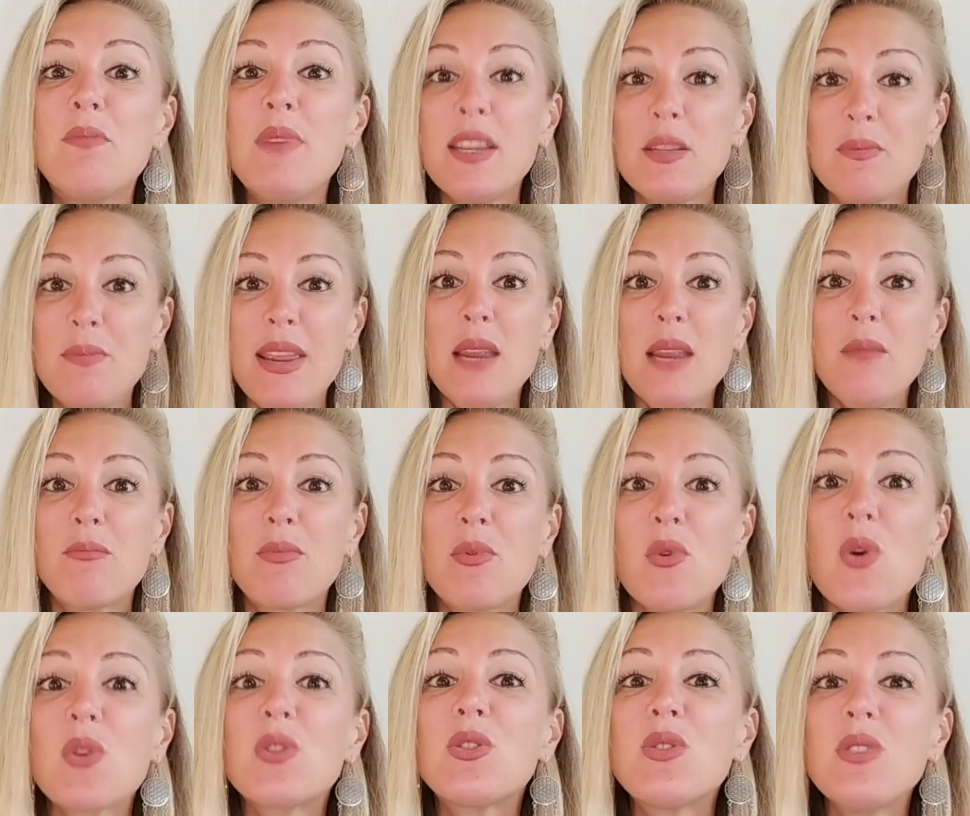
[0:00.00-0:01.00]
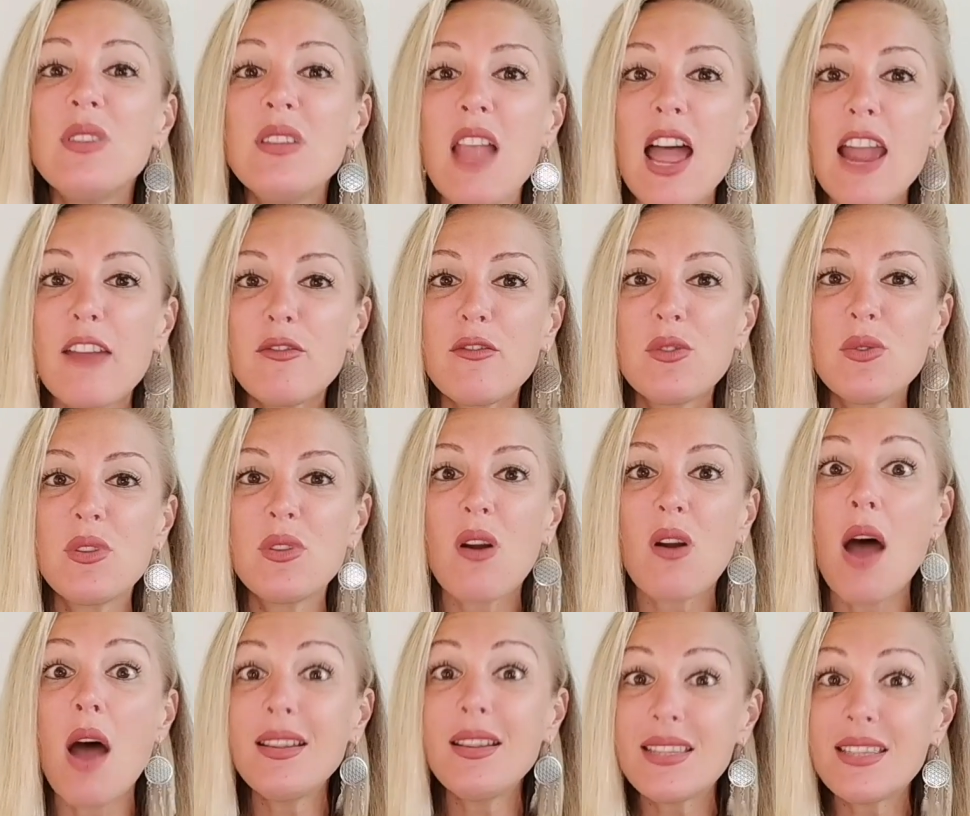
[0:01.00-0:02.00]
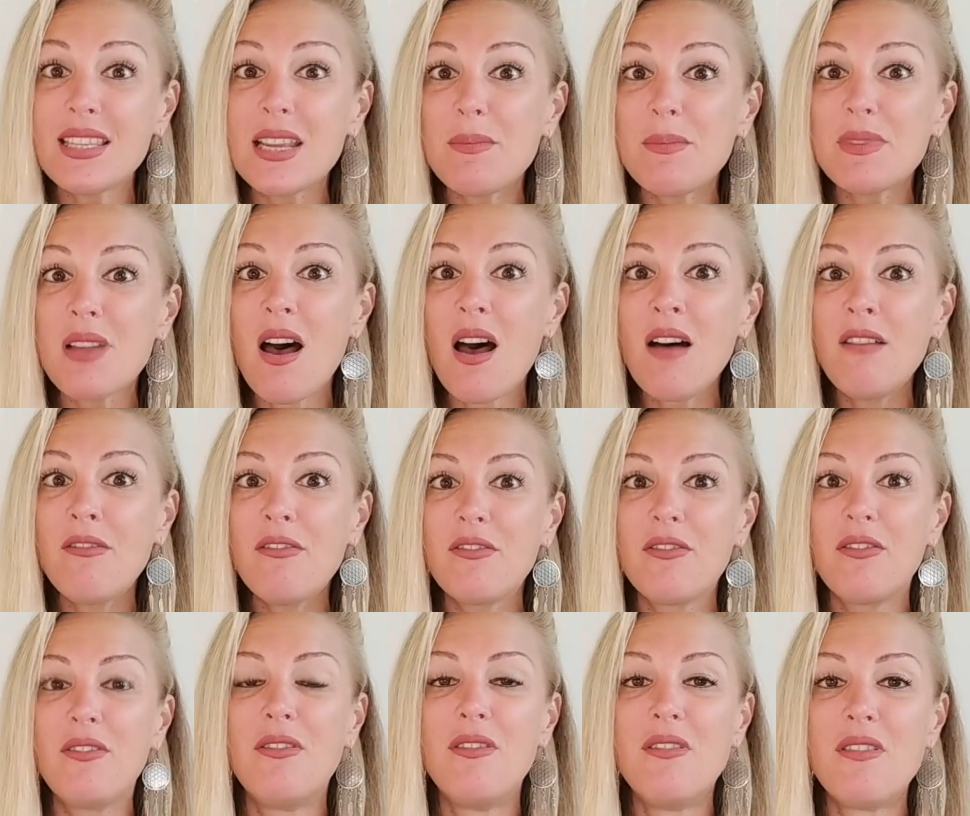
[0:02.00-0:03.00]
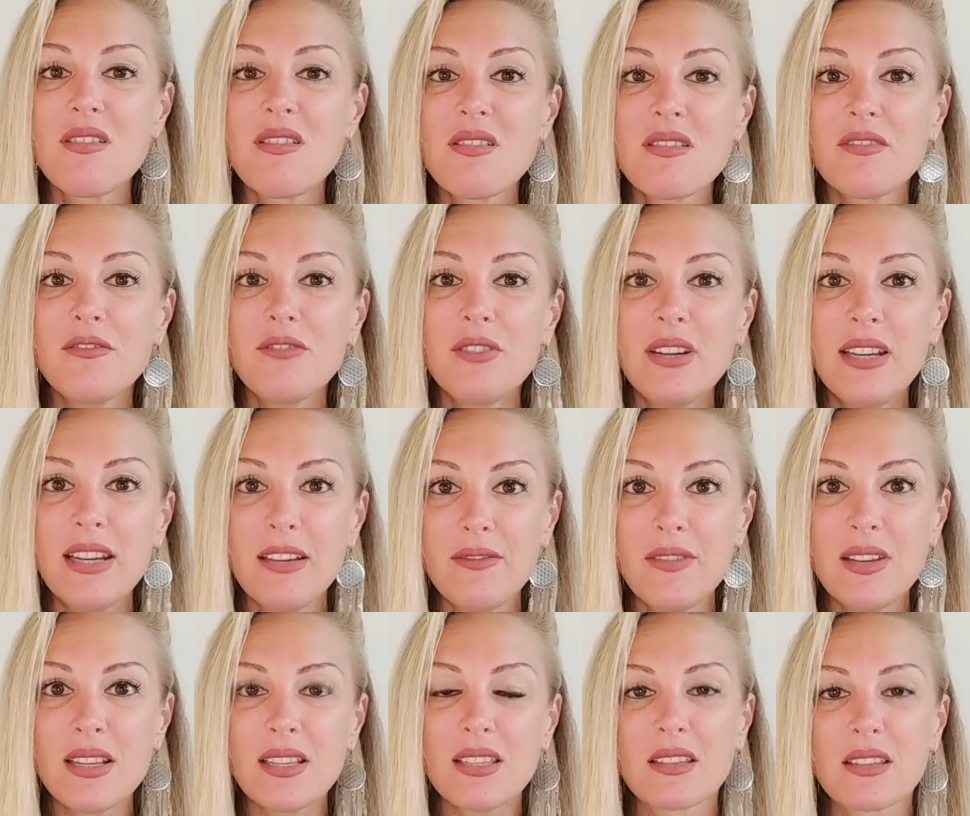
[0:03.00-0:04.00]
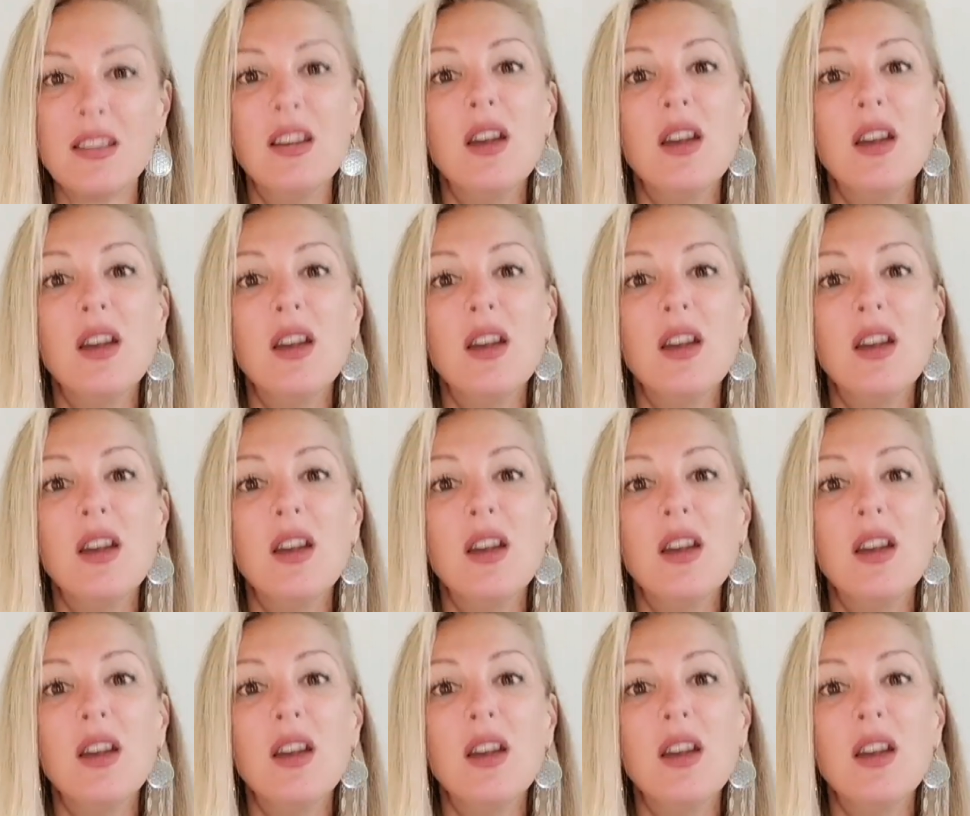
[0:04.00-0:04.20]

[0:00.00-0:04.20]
is being brought to life through the concept of forgiveness